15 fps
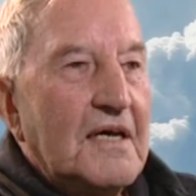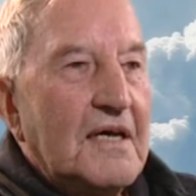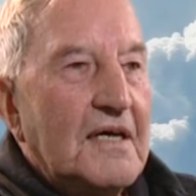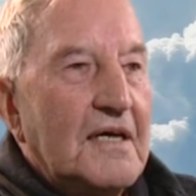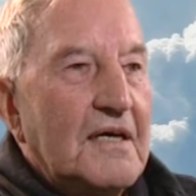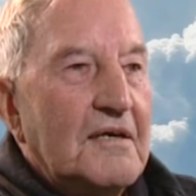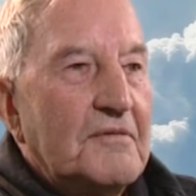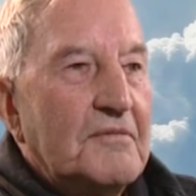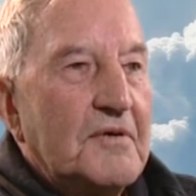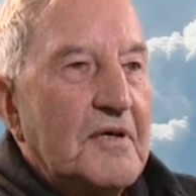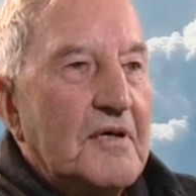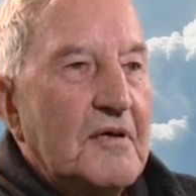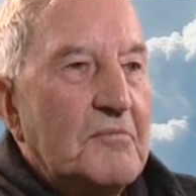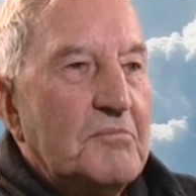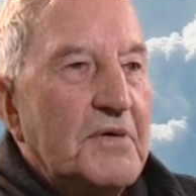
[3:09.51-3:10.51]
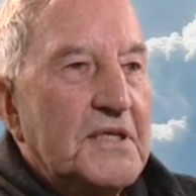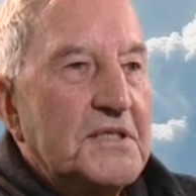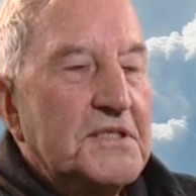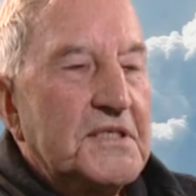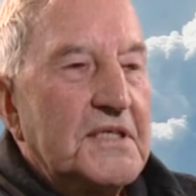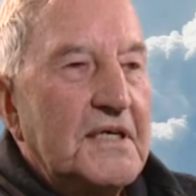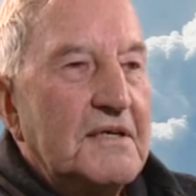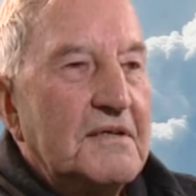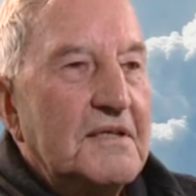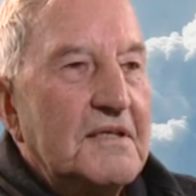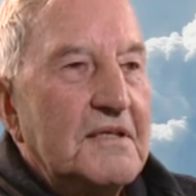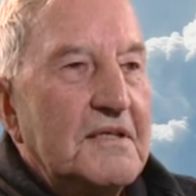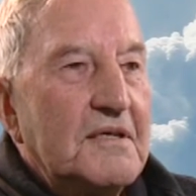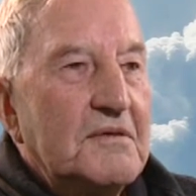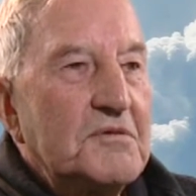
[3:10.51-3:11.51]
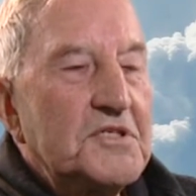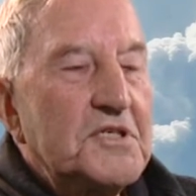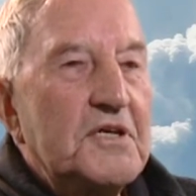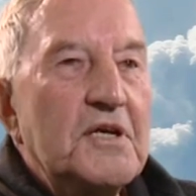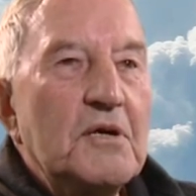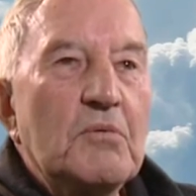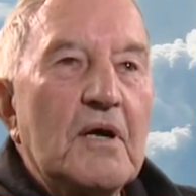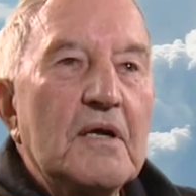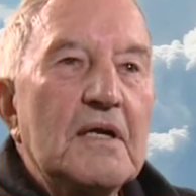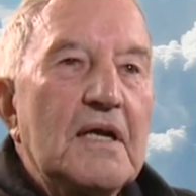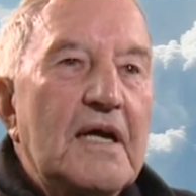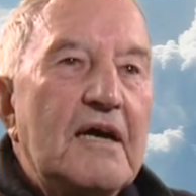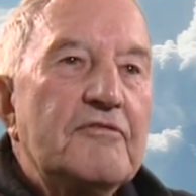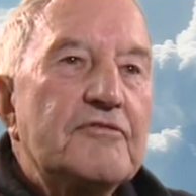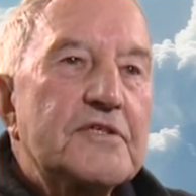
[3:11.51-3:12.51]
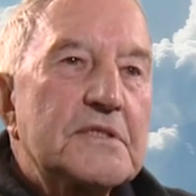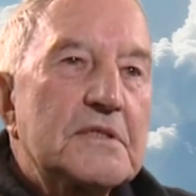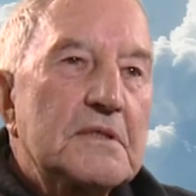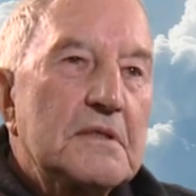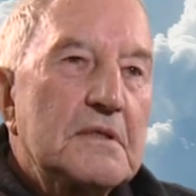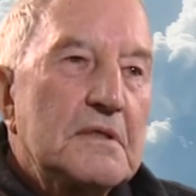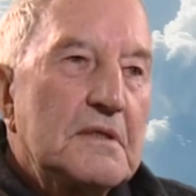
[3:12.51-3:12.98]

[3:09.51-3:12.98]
But there was only one left